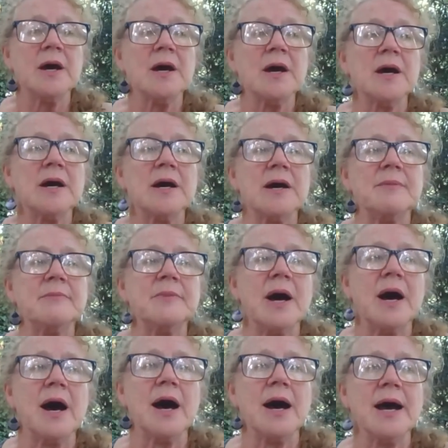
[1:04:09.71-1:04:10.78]
Um,
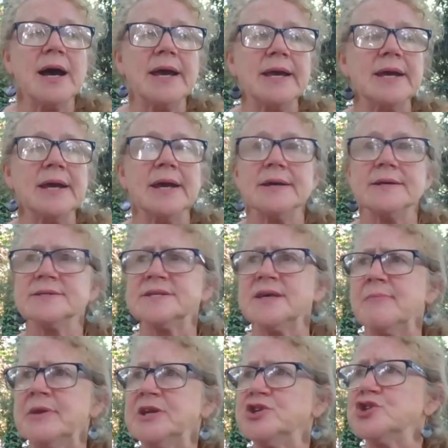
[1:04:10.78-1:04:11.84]
I,
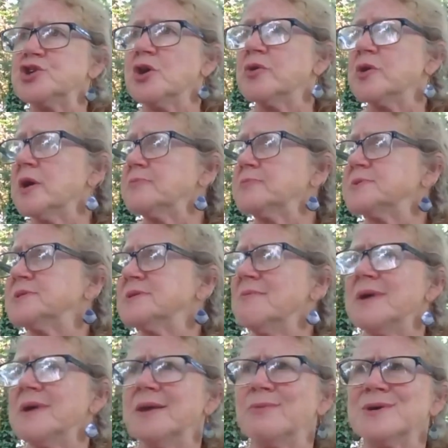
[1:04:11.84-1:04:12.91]
somebody showed up,
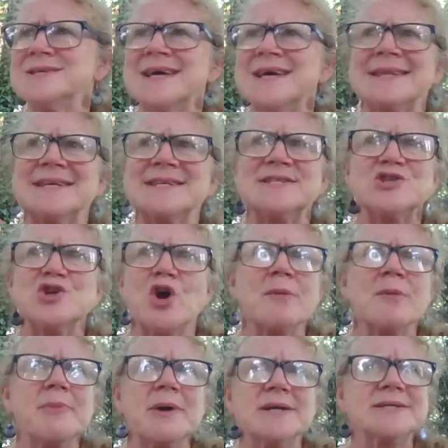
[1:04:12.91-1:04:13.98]
somebody was at the
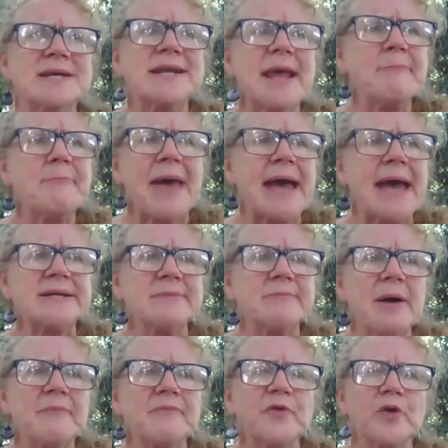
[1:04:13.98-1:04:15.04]
Starbucks and they bagged them
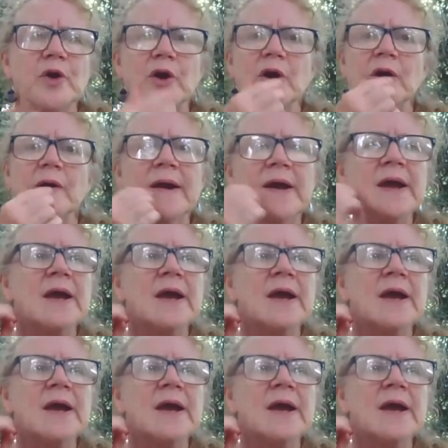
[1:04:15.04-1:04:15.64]
up for her